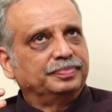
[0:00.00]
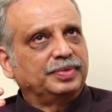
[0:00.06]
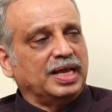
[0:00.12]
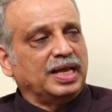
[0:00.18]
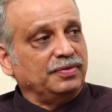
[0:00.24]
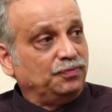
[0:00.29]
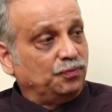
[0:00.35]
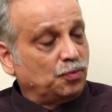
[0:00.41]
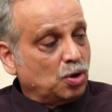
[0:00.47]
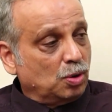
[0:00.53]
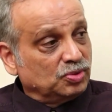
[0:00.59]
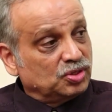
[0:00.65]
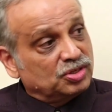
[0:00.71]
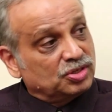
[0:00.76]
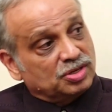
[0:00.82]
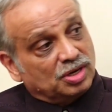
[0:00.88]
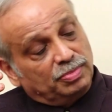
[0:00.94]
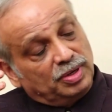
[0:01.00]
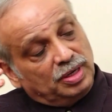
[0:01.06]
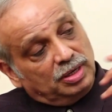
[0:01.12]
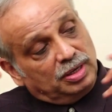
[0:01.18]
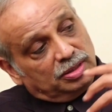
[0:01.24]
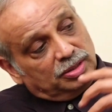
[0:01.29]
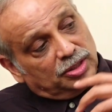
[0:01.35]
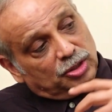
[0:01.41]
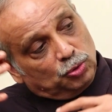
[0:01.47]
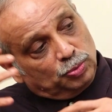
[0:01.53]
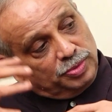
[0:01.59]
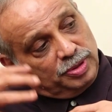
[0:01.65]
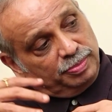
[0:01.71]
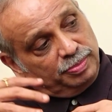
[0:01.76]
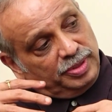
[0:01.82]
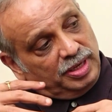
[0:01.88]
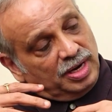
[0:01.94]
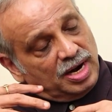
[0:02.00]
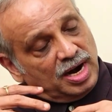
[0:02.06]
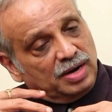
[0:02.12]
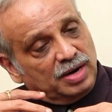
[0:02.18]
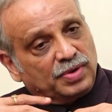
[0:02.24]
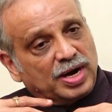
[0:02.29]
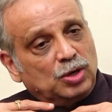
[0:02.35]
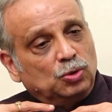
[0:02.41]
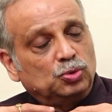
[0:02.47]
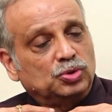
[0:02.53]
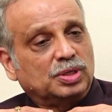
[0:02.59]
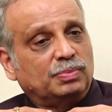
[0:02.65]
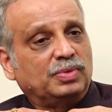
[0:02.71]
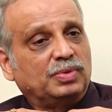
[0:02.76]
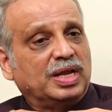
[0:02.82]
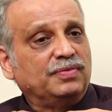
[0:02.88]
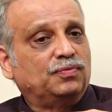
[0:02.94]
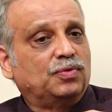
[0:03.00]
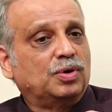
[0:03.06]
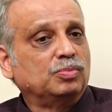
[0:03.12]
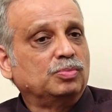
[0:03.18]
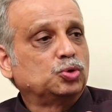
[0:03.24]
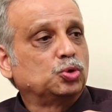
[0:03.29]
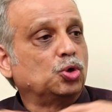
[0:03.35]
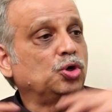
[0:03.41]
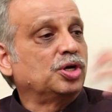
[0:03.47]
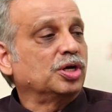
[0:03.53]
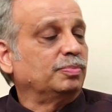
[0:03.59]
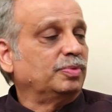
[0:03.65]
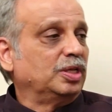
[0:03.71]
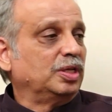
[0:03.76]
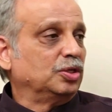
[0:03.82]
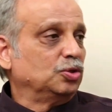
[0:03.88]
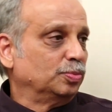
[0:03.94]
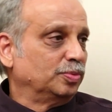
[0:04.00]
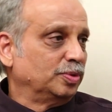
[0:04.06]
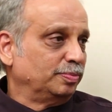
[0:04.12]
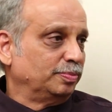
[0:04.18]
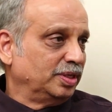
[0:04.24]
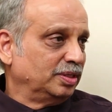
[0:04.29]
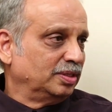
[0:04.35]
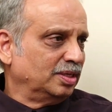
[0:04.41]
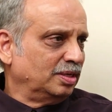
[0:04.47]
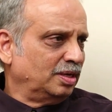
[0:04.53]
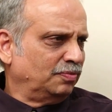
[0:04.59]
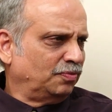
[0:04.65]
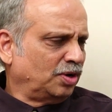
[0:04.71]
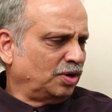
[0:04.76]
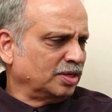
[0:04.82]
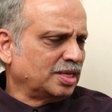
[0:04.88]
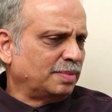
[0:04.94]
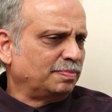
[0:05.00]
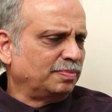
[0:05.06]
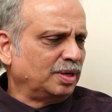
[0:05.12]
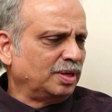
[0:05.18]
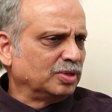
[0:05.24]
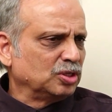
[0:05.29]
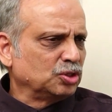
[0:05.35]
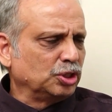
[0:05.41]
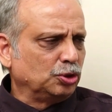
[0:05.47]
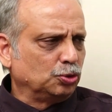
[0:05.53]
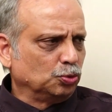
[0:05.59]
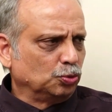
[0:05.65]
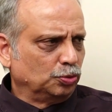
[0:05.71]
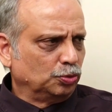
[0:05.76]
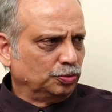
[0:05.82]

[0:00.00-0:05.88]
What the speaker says: life forms trouble the human being and why do some life forms don't trouble the human being? For example, a mosquito.